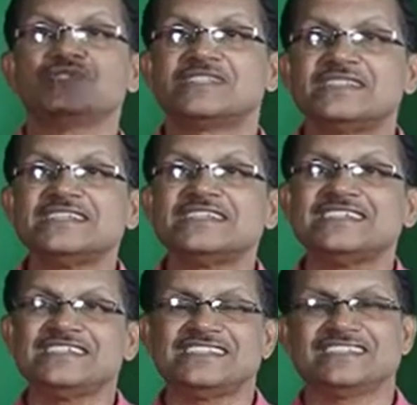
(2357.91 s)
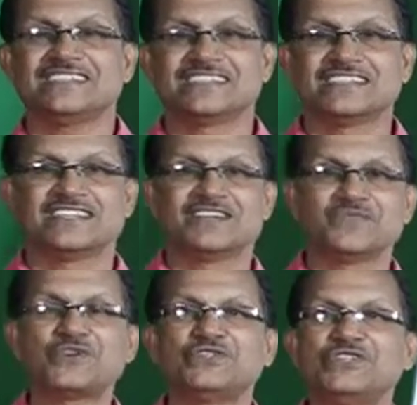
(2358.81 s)
see?
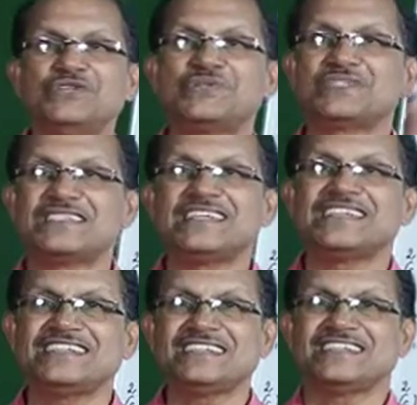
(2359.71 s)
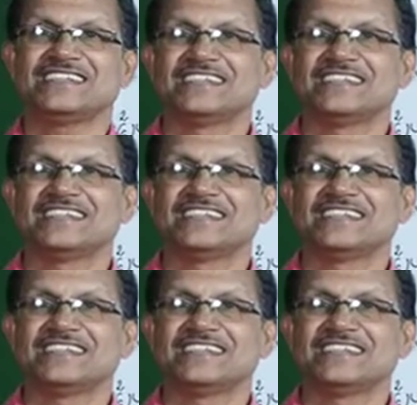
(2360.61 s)
What did you see?